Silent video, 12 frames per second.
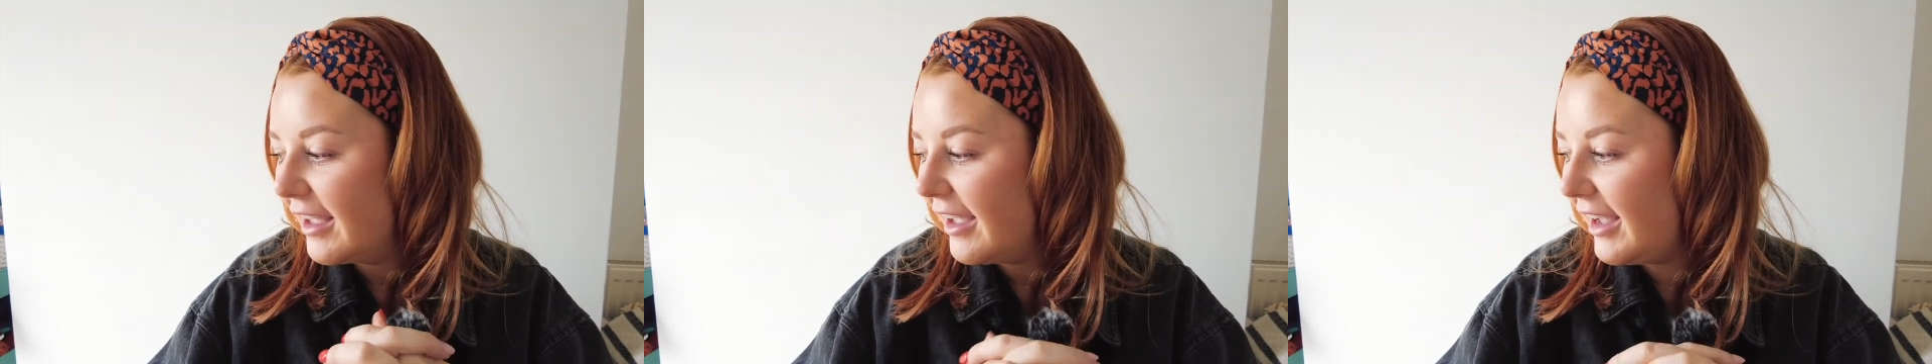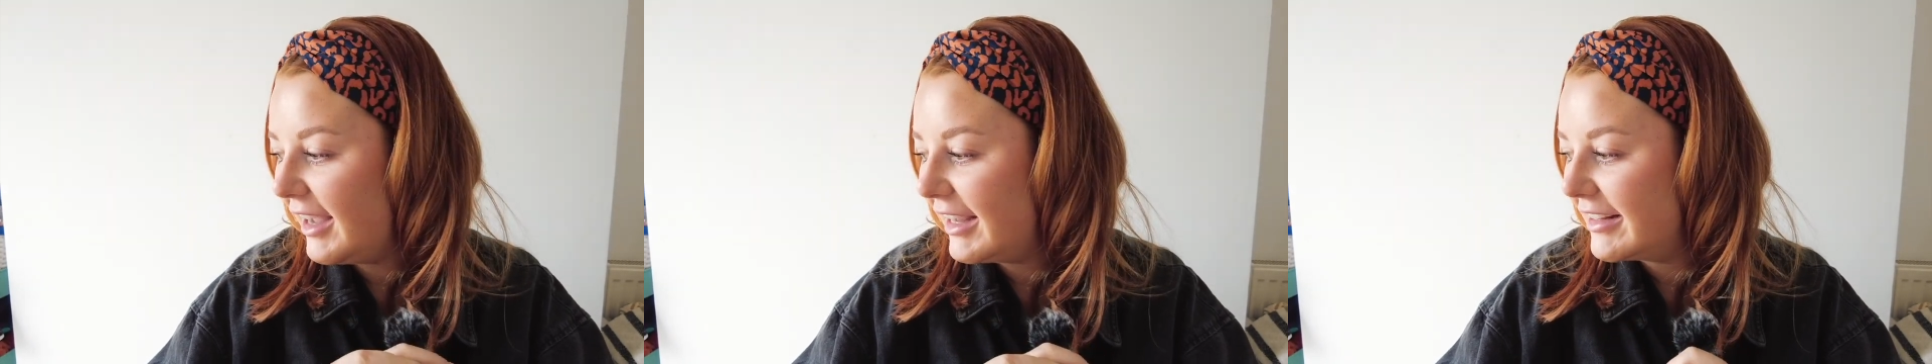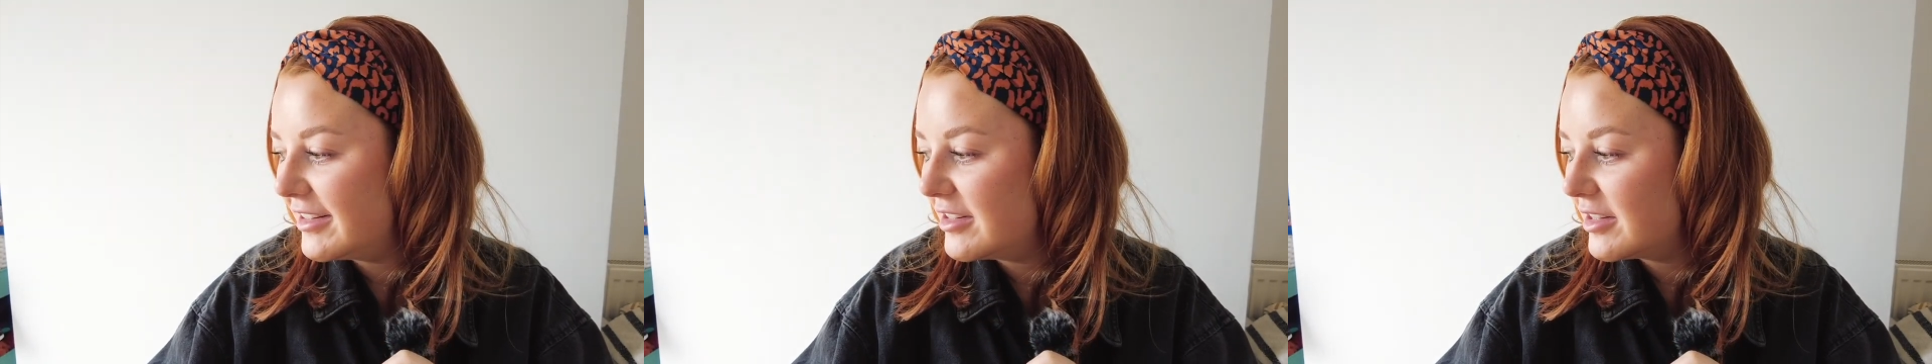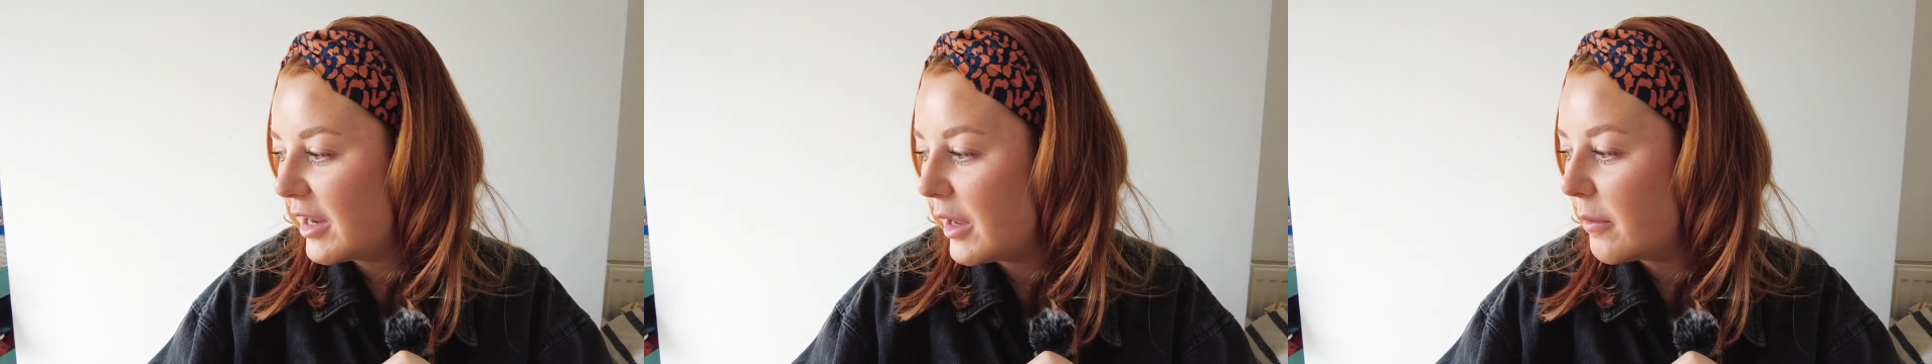
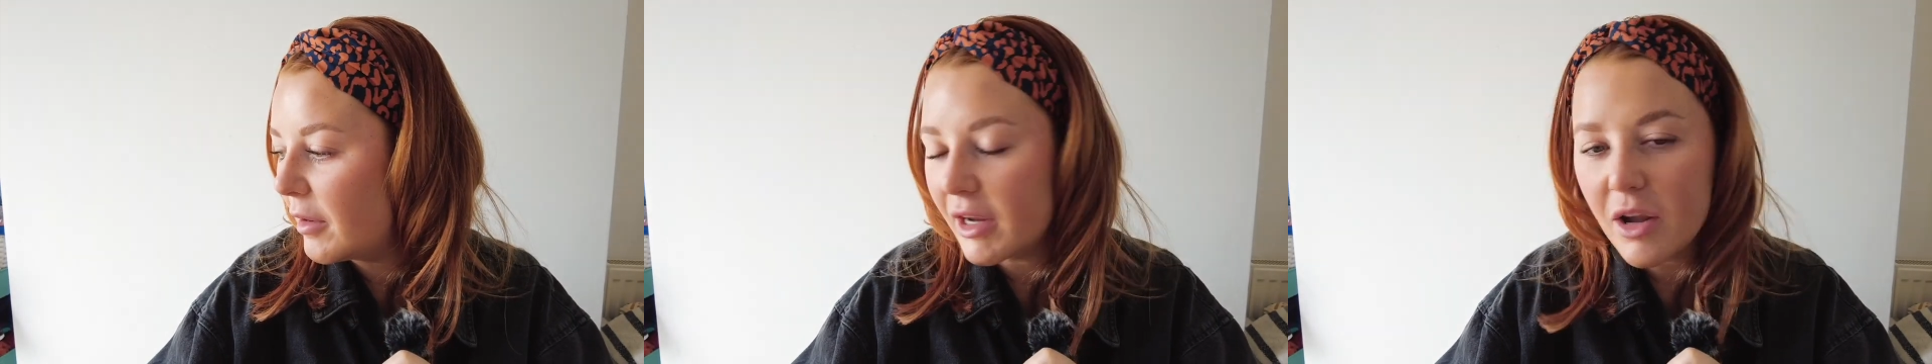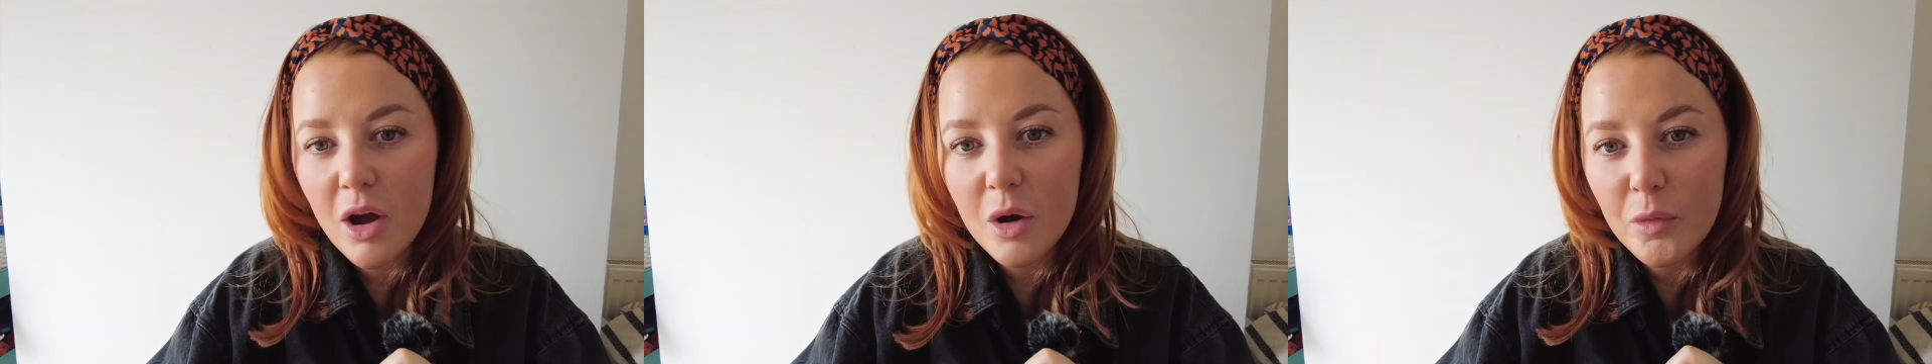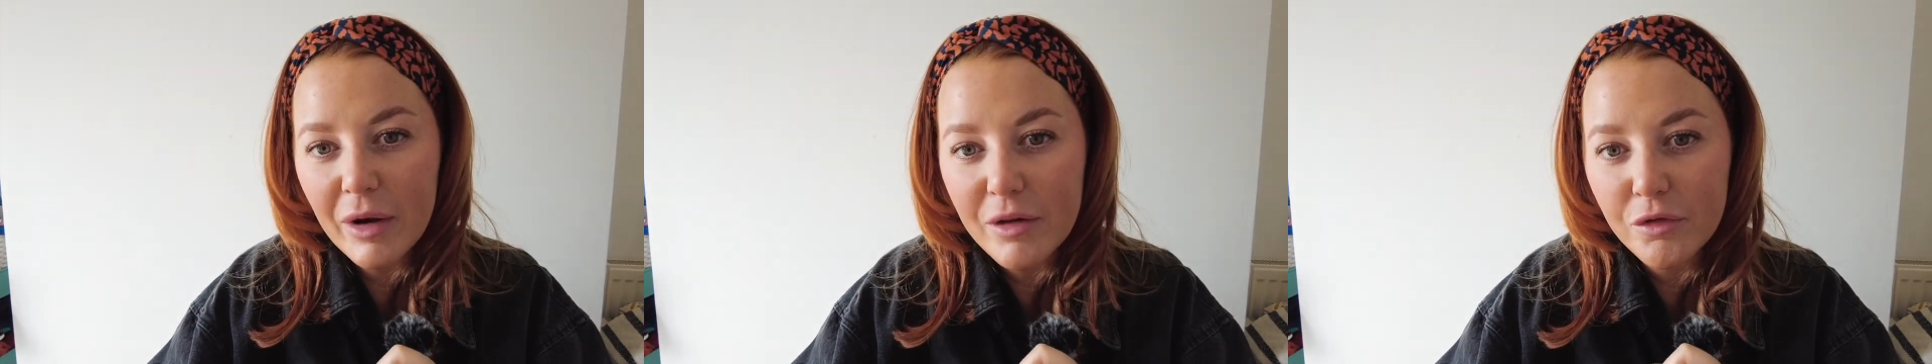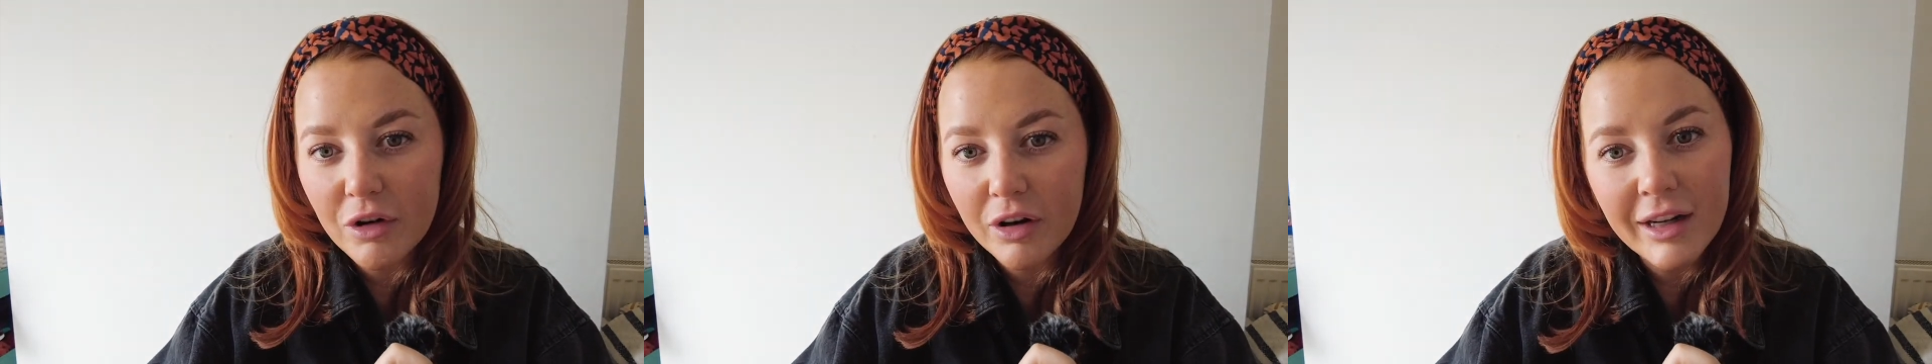and uh, I can't
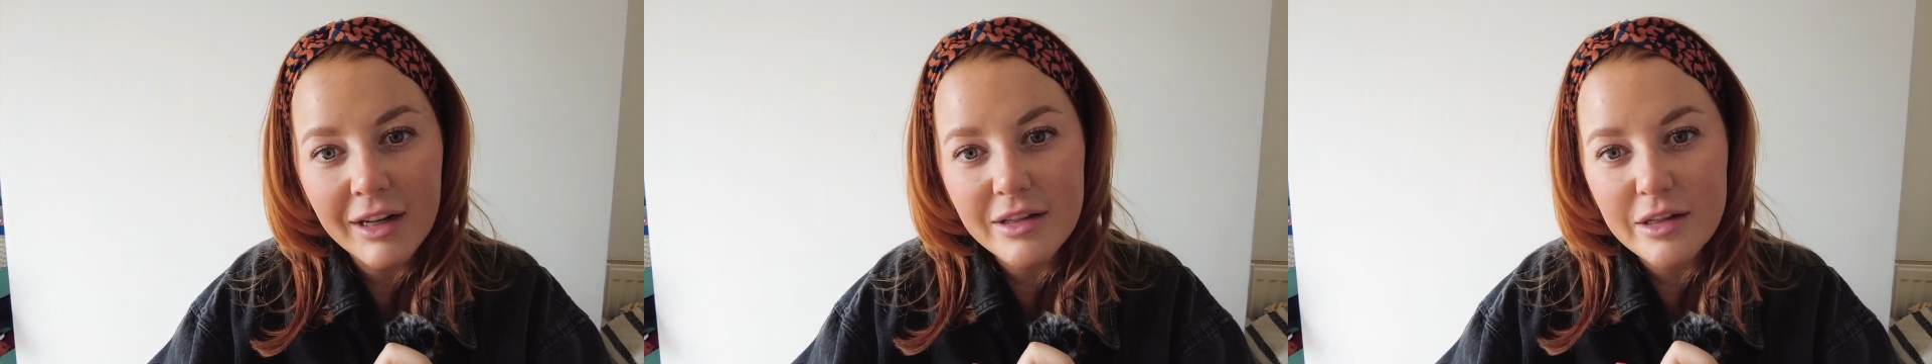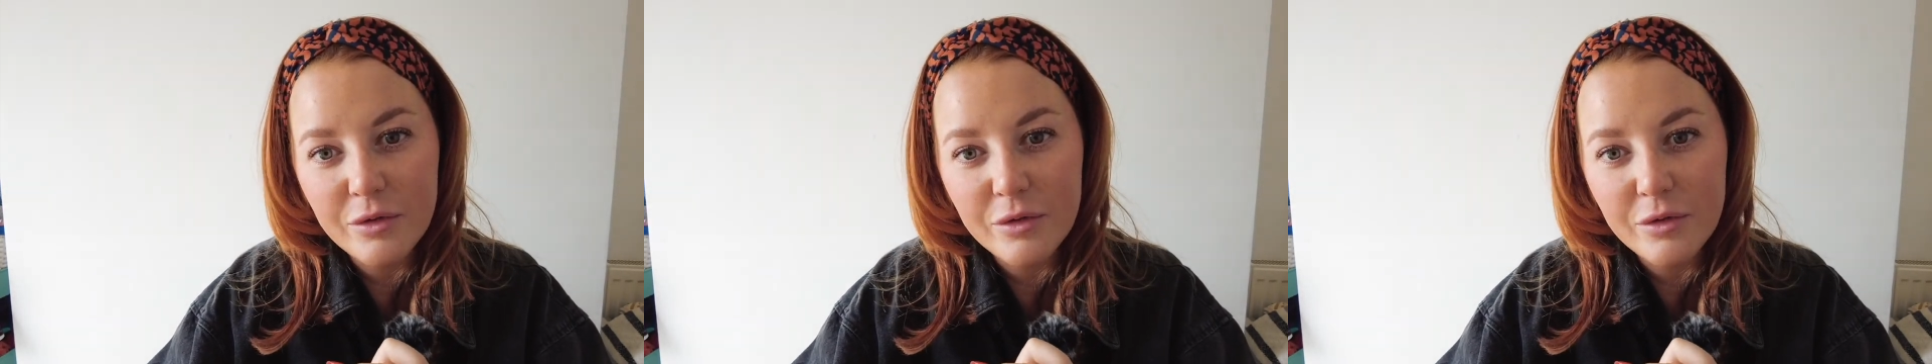wait for our next